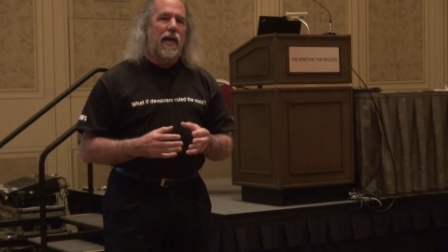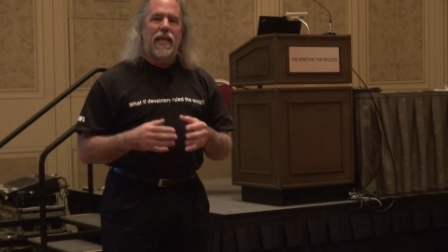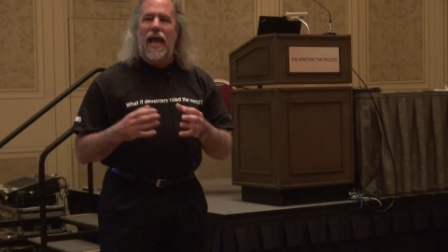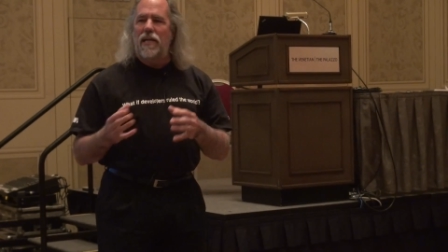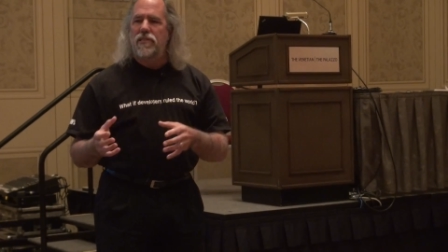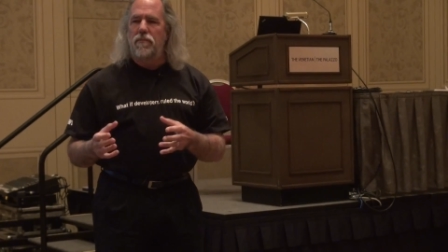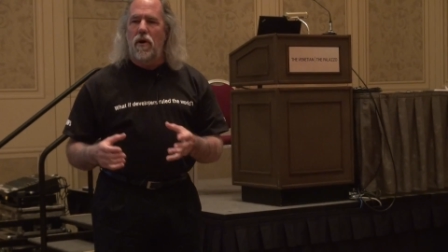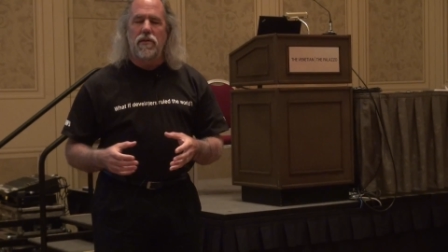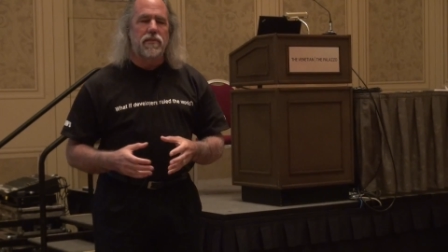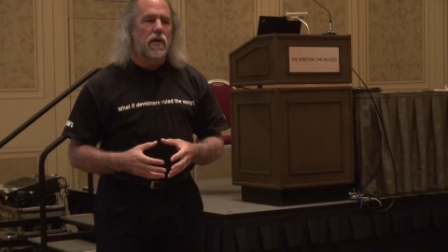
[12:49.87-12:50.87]
And ask them
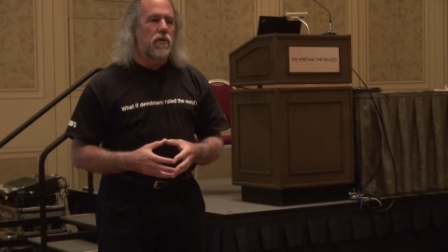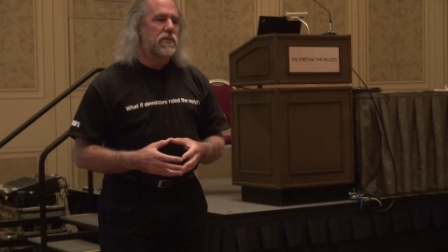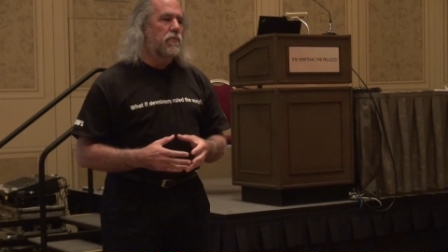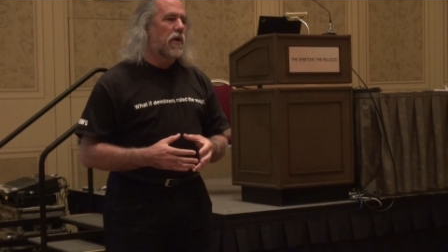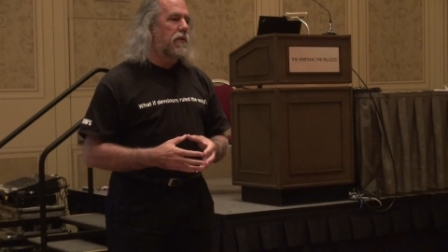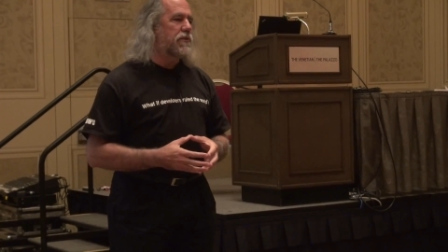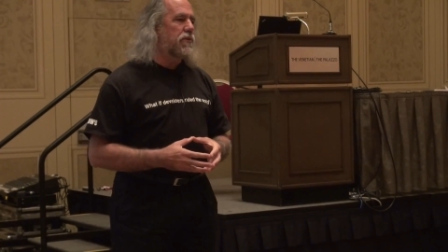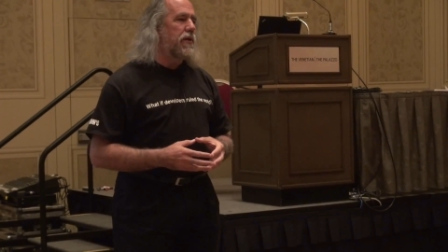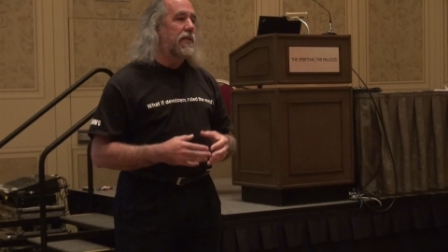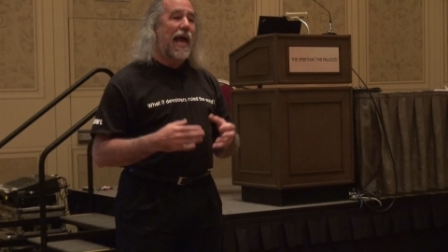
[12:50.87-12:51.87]
also, someone on the
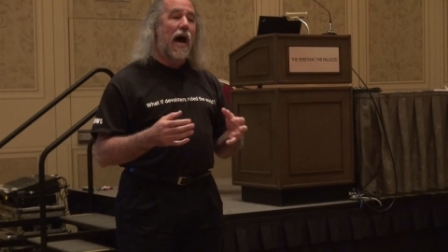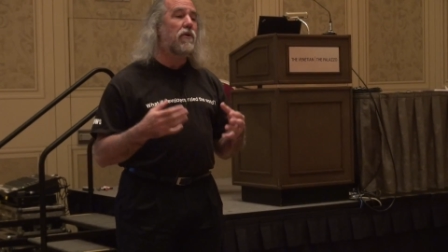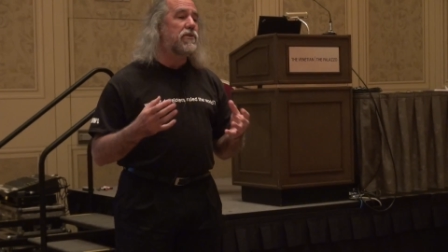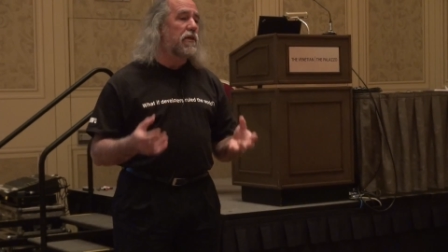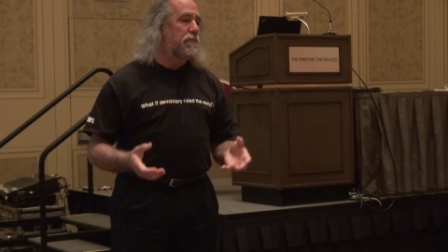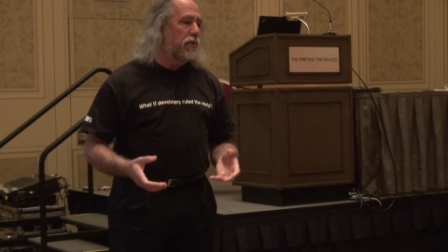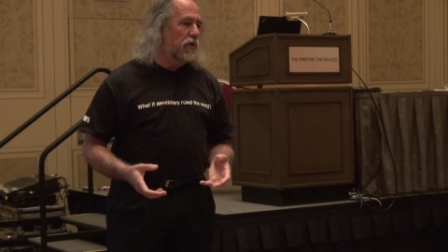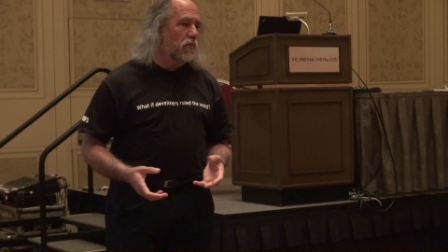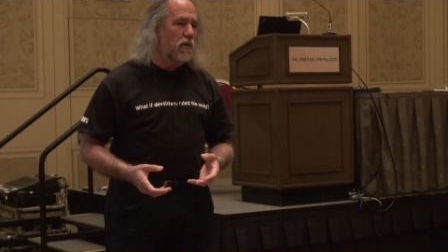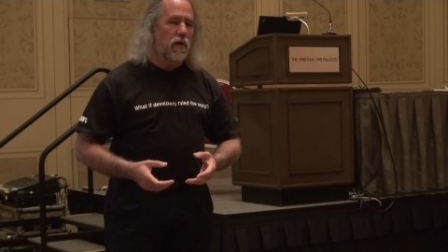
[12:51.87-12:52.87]
street, how does a
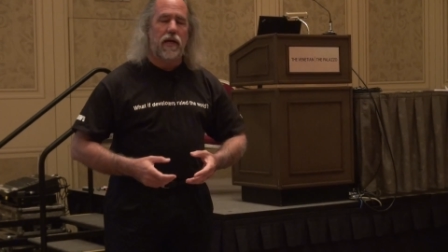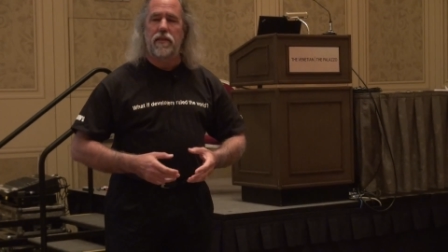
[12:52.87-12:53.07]
computer work?